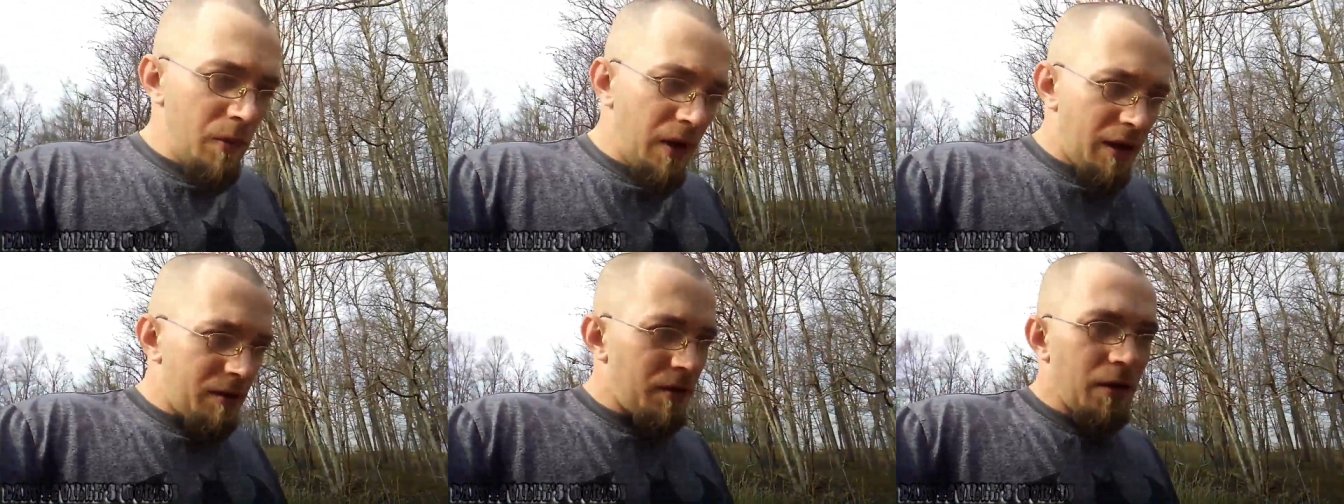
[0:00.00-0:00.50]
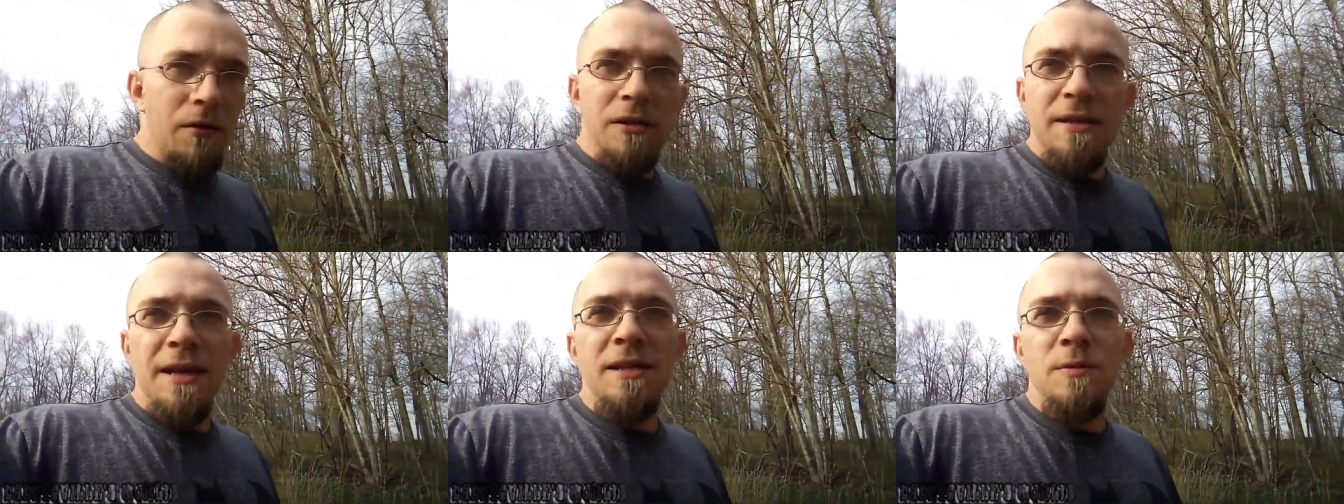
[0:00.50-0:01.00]
But, you know,
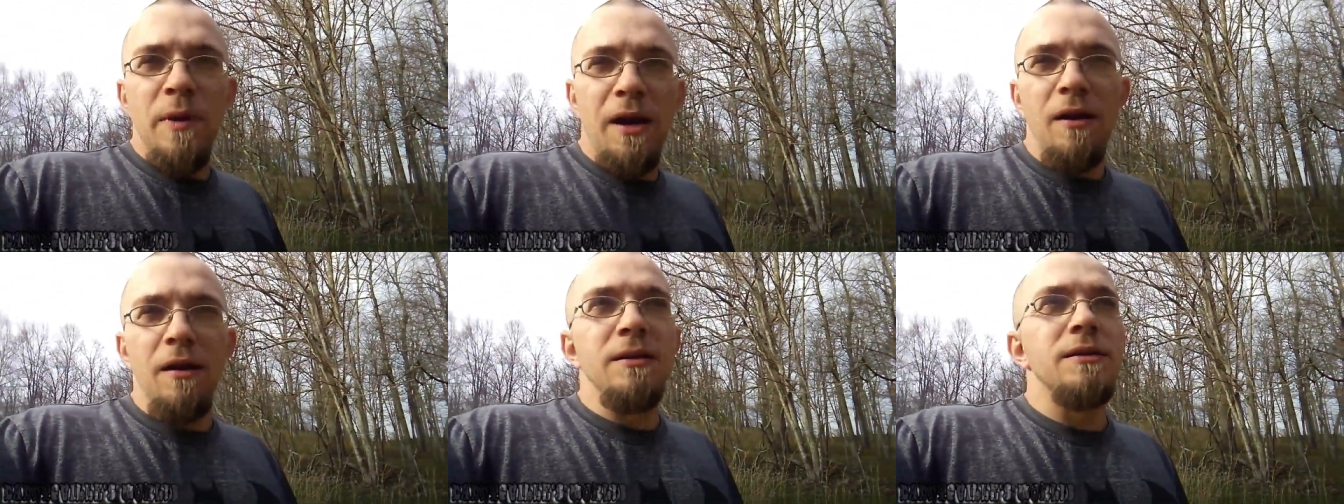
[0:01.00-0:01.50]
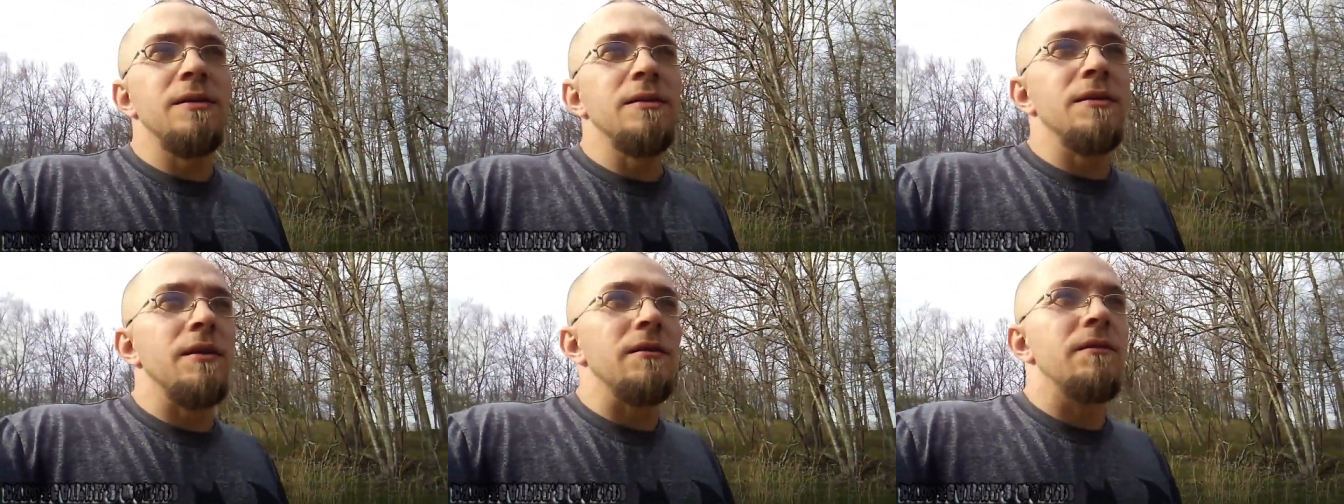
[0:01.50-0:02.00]
it's his parents,
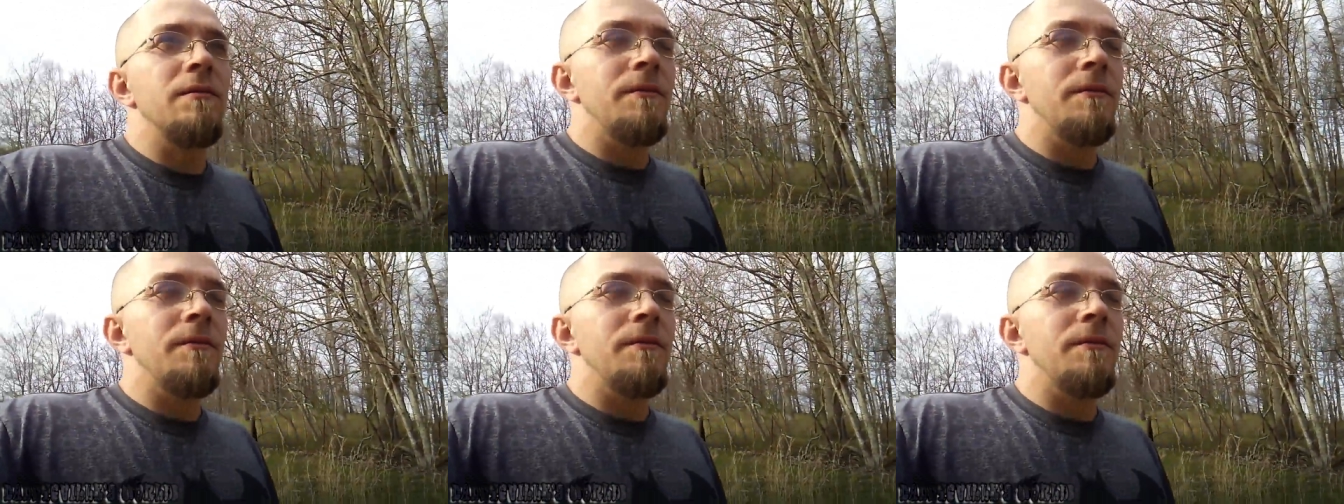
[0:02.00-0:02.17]
so.